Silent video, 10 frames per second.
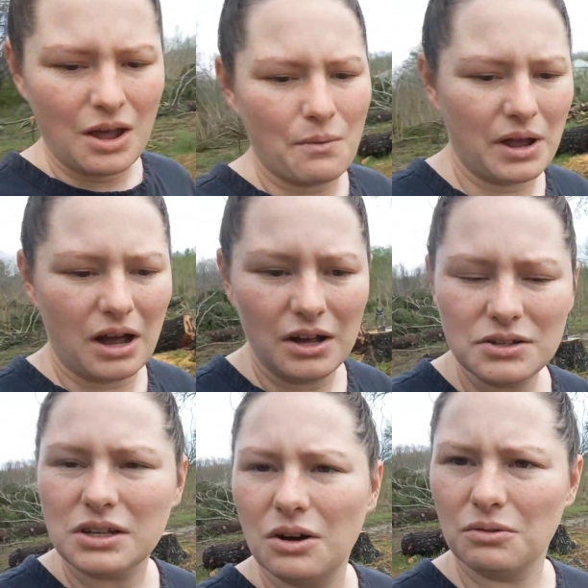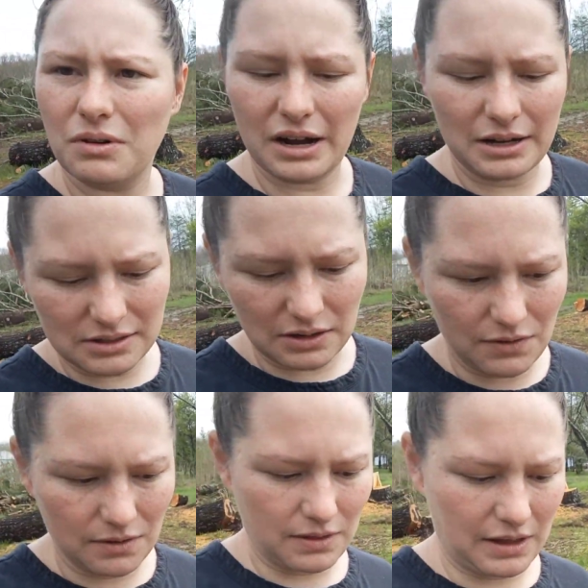We also raised a
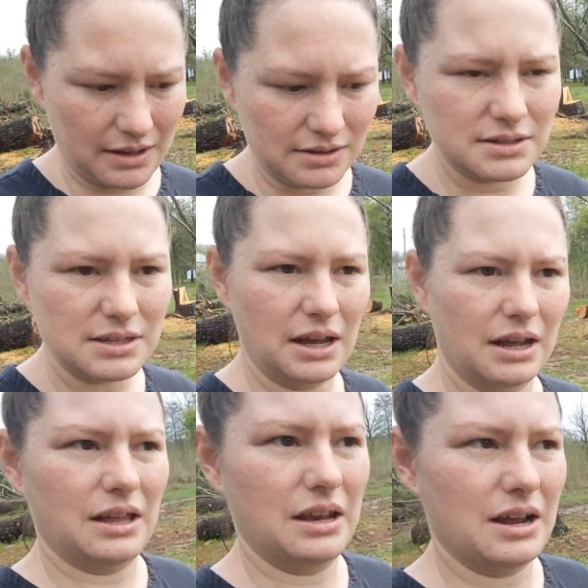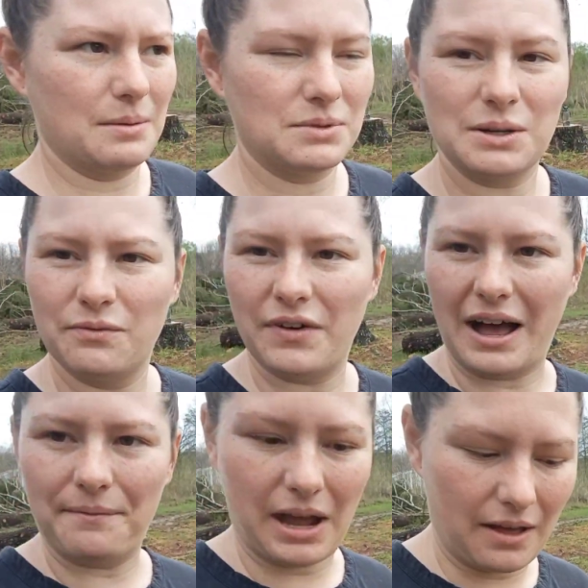few things in some
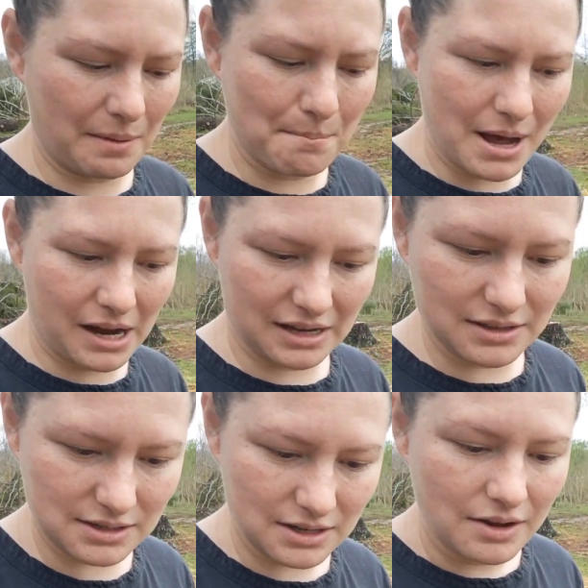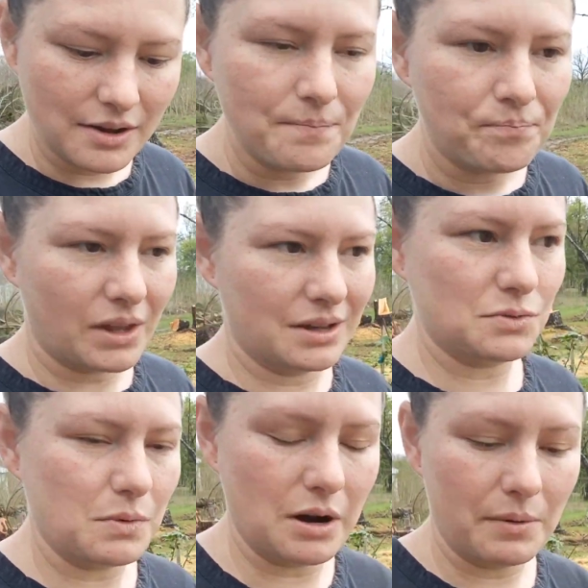5-gallon buckets as well.